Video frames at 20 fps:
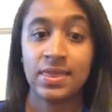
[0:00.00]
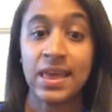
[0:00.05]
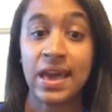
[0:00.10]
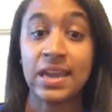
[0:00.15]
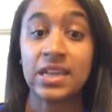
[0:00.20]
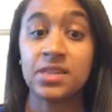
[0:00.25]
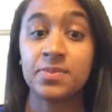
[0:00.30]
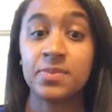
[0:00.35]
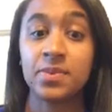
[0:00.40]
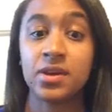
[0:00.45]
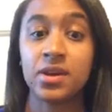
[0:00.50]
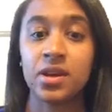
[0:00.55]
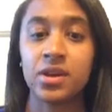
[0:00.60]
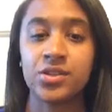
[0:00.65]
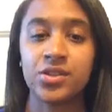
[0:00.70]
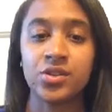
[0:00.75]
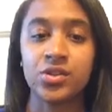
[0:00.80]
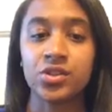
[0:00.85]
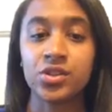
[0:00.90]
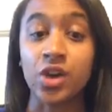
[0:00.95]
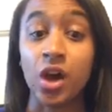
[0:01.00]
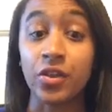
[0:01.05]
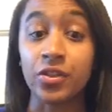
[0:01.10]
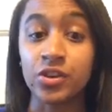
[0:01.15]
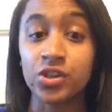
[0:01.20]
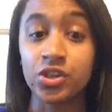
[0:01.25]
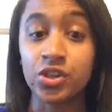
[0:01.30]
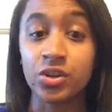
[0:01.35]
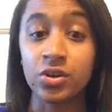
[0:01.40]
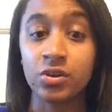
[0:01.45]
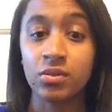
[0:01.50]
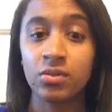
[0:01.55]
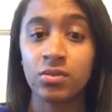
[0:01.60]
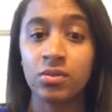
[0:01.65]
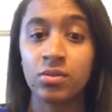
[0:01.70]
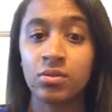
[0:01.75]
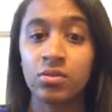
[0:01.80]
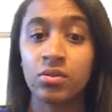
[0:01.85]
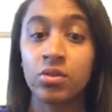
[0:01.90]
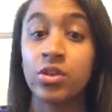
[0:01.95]
That is because you saw the shoe,
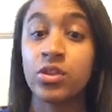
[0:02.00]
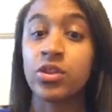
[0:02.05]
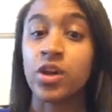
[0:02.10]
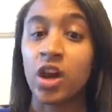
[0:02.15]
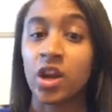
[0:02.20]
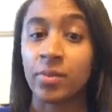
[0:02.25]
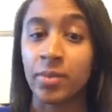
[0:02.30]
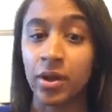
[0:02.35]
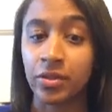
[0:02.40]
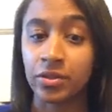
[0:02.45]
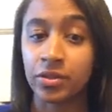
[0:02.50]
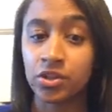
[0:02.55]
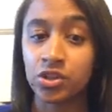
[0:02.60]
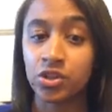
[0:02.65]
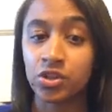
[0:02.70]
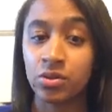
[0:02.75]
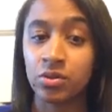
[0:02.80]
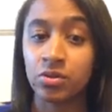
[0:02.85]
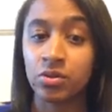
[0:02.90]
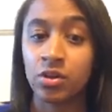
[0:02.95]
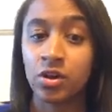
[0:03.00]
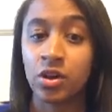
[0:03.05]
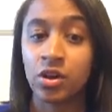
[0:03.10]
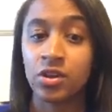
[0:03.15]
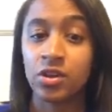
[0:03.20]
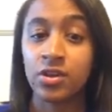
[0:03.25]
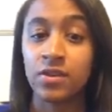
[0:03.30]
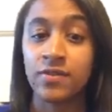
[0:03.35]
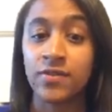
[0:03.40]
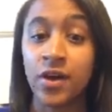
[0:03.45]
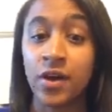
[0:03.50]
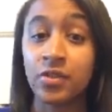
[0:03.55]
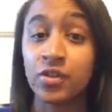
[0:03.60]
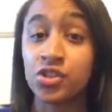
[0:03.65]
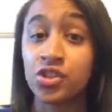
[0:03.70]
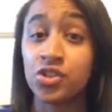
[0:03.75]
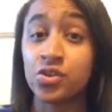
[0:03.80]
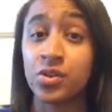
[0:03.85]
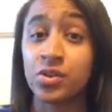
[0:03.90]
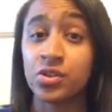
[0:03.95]
you thought about the shoe, you found the
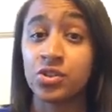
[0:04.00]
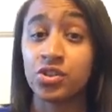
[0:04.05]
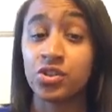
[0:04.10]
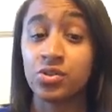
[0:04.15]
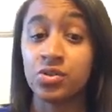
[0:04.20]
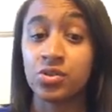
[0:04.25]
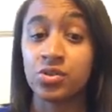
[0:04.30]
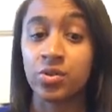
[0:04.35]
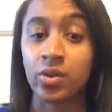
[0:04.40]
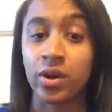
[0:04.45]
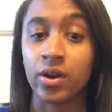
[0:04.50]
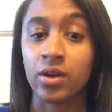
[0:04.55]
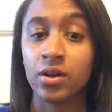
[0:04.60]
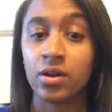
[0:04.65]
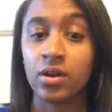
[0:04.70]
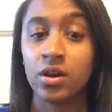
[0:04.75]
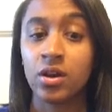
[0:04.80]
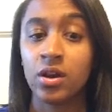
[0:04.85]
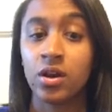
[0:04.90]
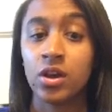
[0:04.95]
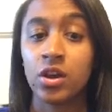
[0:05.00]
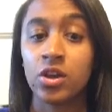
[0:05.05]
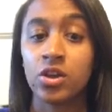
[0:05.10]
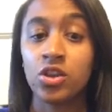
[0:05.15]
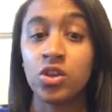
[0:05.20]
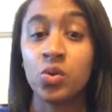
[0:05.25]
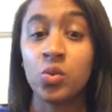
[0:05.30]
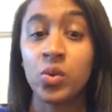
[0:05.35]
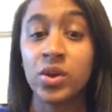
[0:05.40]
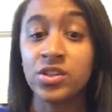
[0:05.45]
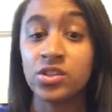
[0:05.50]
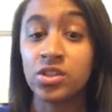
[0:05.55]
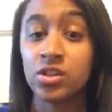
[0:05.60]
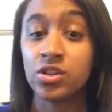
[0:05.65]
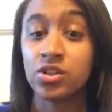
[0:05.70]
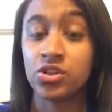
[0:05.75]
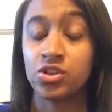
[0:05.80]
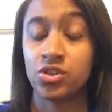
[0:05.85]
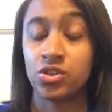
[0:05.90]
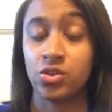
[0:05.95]
shoe at the shoe store. You went to
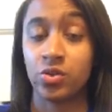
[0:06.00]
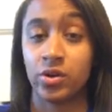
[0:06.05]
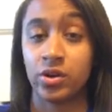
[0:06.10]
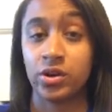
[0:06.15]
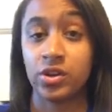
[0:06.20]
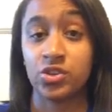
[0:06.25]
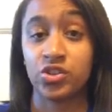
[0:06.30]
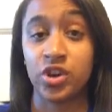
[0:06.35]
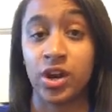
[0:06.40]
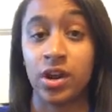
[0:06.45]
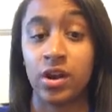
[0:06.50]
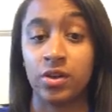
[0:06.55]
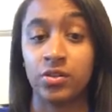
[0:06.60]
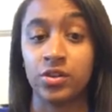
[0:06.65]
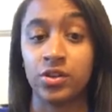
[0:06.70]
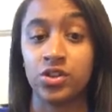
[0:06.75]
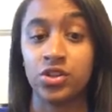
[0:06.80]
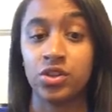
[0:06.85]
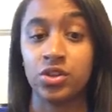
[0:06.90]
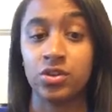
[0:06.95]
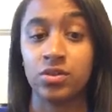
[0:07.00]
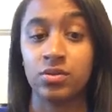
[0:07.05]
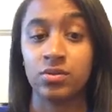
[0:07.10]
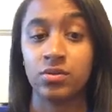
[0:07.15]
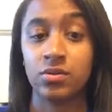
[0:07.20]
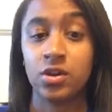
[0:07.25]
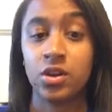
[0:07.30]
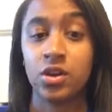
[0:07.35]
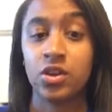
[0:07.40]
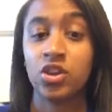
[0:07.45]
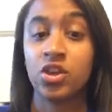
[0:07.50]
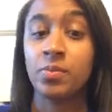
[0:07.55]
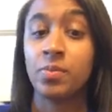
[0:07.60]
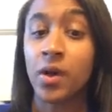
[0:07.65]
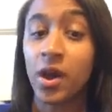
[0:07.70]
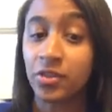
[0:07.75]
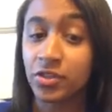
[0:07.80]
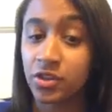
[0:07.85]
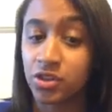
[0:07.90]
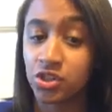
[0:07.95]
the store to try on the shoe. You
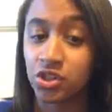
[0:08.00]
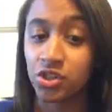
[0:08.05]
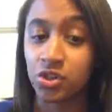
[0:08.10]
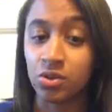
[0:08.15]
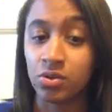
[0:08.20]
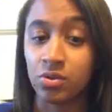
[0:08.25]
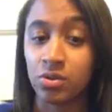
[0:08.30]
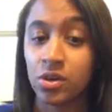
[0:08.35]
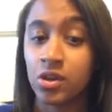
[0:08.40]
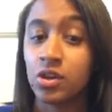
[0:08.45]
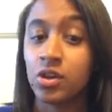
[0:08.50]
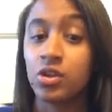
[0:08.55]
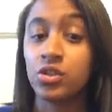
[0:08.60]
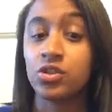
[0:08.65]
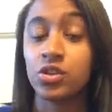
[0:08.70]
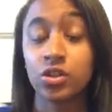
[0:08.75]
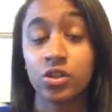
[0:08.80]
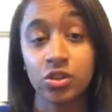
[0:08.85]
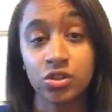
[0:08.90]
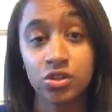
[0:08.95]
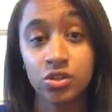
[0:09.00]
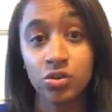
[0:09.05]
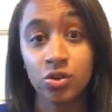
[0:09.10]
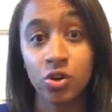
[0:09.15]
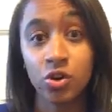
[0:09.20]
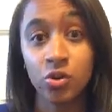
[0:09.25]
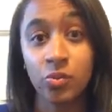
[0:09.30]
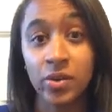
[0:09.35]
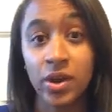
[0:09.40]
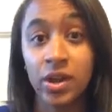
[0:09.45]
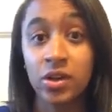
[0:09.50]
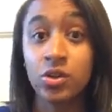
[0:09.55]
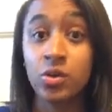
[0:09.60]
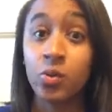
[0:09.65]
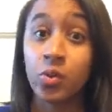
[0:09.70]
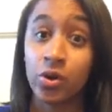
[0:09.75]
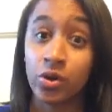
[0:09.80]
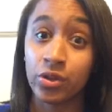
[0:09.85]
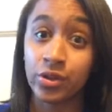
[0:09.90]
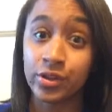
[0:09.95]
bought the shoe, you took the shoe home, and you
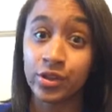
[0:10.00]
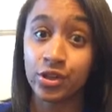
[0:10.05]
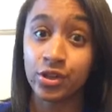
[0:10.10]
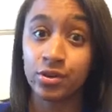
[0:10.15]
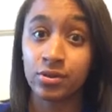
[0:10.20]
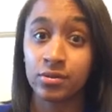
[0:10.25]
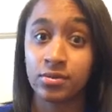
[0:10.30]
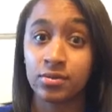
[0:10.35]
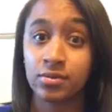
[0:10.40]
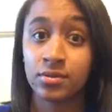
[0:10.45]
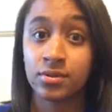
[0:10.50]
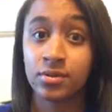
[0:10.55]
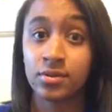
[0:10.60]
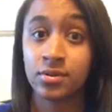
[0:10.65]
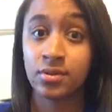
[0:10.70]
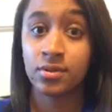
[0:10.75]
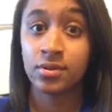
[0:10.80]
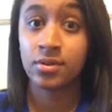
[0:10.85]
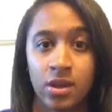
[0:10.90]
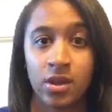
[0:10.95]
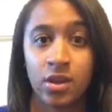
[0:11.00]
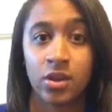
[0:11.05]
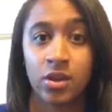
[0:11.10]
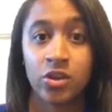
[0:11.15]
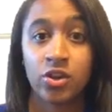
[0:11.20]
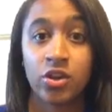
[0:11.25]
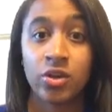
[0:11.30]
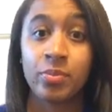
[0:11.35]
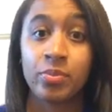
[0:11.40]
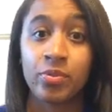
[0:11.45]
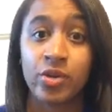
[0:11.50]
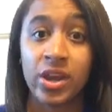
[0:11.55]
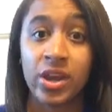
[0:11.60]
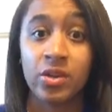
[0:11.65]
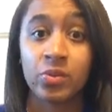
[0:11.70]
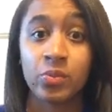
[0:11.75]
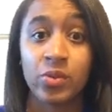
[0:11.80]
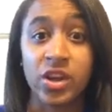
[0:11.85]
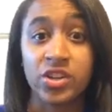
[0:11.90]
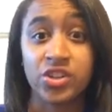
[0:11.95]
wore the shoe. Your
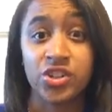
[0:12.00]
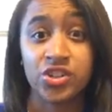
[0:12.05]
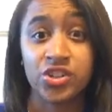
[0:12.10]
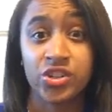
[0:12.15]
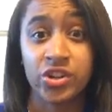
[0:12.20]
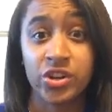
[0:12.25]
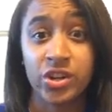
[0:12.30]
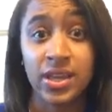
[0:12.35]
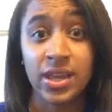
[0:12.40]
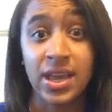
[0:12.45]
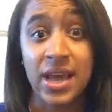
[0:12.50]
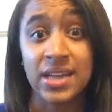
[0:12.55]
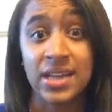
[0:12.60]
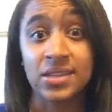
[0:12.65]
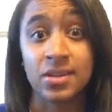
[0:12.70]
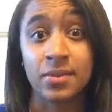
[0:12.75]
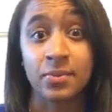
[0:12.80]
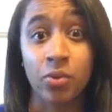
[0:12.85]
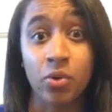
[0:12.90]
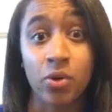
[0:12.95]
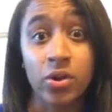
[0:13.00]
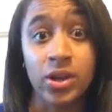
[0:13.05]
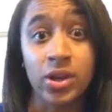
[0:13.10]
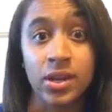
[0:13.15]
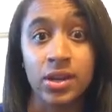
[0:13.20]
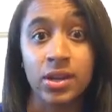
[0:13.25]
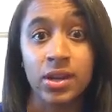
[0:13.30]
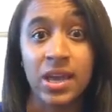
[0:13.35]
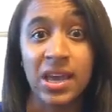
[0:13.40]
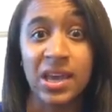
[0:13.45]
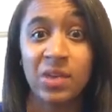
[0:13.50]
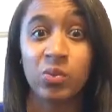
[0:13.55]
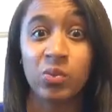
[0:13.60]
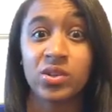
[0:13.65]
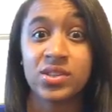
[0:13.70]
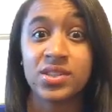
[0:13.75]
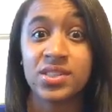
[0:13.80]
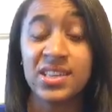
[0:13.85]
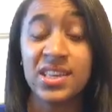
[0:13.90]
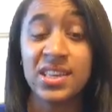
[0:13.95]
brain registered it as important and
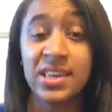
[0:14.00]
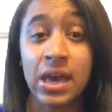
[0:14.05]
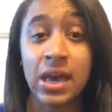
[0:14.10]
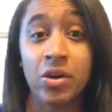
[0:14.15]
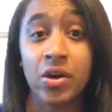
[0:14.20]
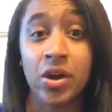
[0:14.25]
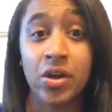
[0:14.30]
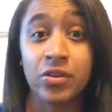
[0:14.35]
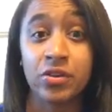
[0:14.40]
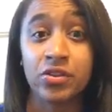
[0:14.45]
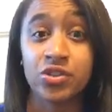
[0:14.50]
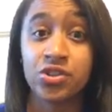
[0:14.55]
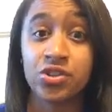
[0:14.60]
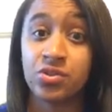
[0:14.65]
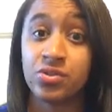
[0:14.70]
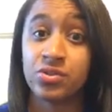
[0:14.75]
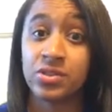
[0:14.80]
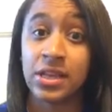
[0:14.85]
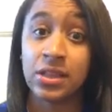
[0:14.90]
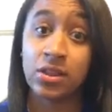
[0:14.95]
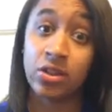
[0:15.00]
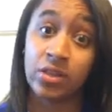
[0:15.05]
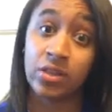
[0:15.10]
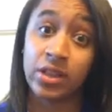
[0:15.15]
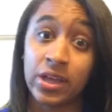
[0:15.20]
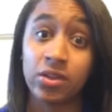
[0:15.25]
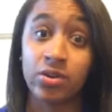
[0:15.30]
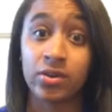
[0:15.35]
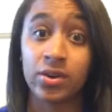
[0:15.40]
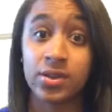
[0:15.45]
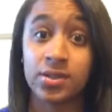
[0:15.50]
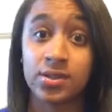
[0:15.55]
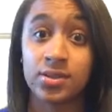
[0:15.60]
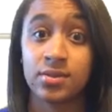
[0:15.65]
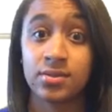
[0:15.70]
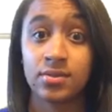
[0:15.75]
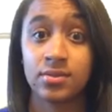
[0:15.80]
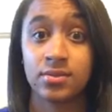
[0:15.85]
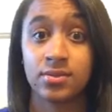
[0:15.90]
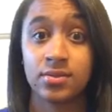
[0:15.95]
will seek out other shoes that like yours.
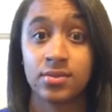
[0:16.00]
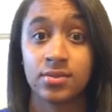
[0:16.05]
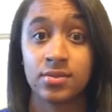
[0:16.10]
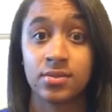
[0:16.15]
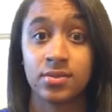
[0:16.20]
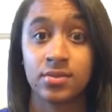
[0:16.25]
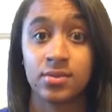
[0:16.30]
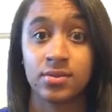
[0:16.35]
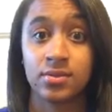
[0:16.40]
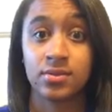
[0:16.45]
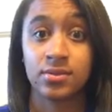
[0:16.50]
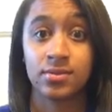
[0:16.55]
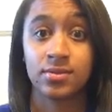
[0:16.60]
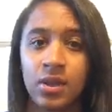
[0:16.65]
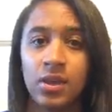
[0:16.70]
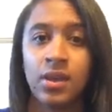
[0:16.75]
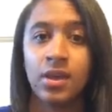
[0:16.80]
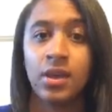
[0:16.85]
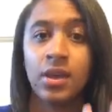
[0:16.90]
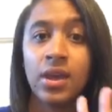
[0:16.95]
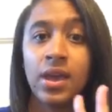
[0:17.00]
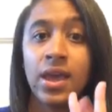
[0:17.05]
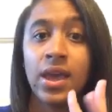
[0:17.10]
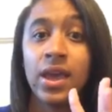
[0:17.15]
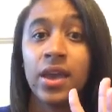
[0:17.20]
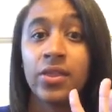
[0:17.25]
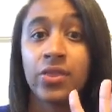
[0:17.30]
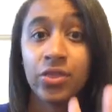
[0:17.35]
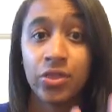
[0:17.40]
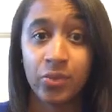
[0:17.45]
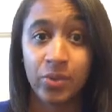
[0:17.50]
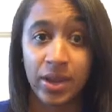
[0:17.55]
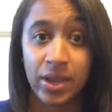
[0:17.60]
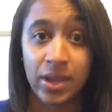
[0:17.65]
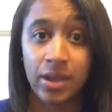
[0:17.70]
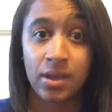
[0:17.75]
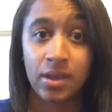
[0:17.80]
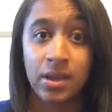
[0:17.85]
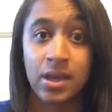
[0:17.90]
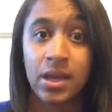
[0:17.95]
And
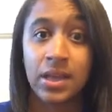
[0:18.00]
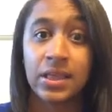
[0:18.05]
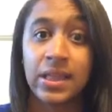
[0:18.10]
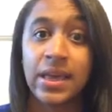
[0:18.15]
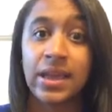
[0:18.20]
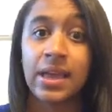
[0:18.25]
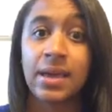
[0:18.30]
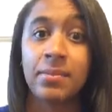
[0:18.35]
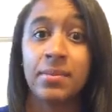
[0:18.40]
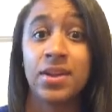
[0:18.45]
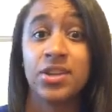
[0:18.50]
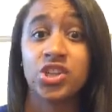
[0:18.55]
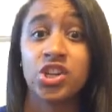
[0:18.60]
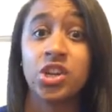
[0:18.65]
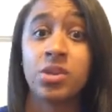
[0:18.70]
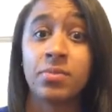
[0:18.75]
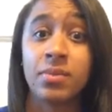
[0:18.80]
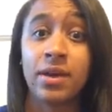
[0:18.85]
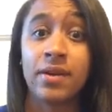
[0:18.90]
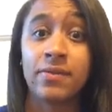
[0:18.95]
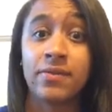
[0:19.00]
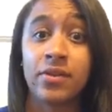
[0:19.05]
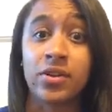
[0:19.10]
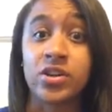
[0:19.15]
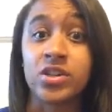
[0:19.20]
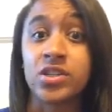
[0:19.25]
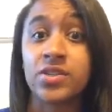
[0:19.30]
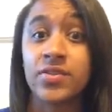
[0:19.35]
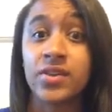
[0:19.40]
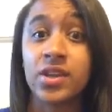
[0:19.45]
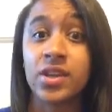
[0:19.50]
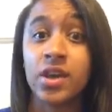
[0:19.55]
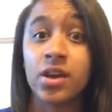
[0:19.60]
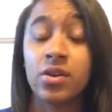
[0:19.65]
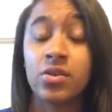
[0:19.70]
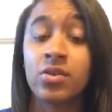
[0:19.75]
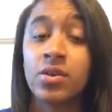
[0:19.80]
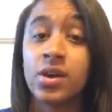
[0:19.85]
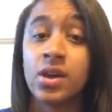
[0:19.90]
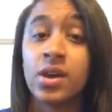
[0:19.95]
3, like I mentioned in my first
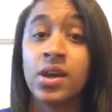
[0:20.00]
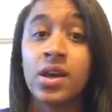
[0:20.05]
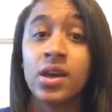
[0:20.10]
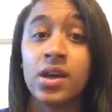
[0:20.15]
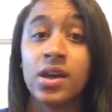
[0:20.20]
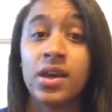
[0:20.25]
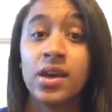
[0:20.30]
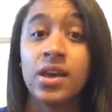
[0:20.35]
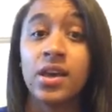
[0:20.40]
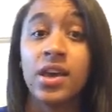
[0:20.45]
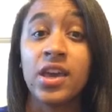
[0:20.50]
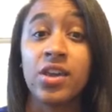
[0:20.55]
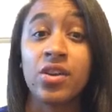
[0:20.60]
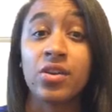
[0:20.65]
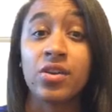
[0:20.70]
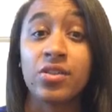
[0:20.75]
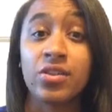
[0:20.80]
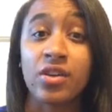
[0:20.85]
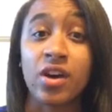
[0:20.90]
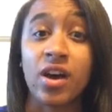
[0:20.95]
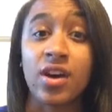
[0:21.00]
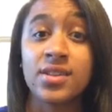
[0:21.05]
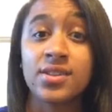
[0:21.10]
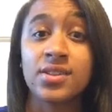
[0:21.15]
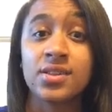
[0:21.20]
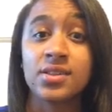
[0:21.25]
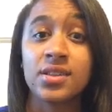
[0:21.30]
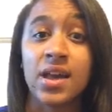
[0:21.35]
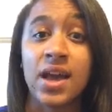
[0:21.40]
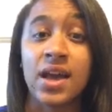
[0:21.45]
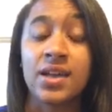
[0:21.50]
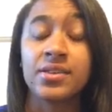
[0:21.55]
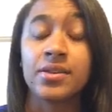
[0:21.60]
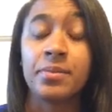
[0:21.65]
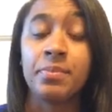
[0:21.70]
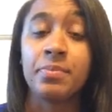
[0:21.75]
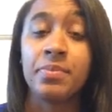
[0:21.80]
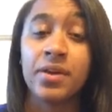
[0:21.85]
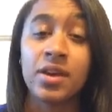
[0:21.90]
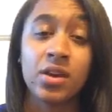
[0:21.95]
video, inner thoughts has a
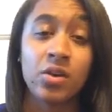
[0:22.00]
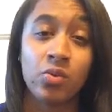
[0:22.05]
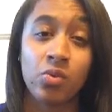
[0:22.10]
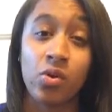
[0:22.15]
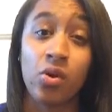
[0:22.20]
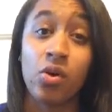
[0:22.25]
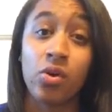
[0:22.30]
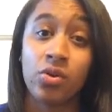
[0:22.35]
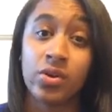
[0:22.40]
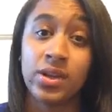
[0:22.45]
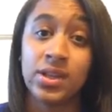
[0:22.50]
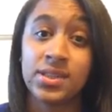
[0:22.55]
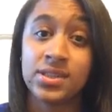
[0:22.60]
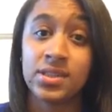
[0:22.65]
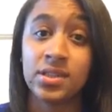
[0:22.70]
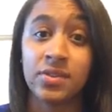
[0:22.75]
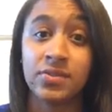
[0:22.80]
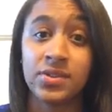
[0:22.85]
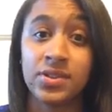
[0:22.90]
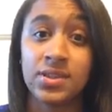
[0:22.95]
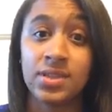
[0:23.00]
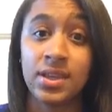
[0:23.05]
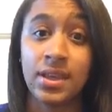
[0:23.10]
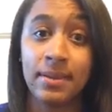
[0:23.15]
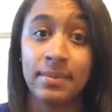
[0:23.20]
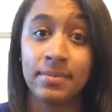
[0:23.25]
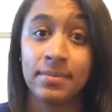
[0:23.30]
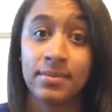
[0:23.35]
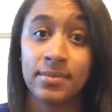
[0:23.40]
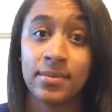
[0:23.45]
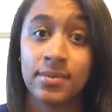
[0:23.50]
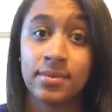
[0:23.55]
big role in self-esteem.